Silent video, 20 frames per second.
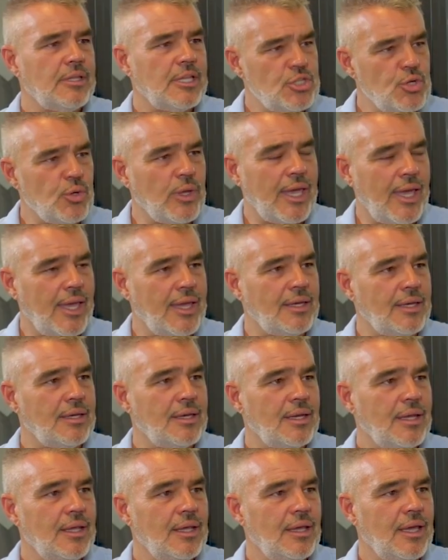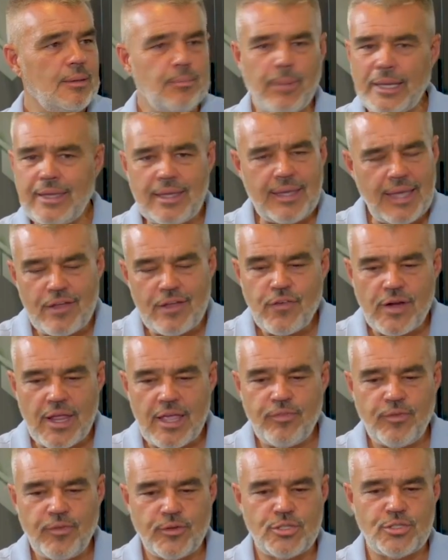that you can, and making every effort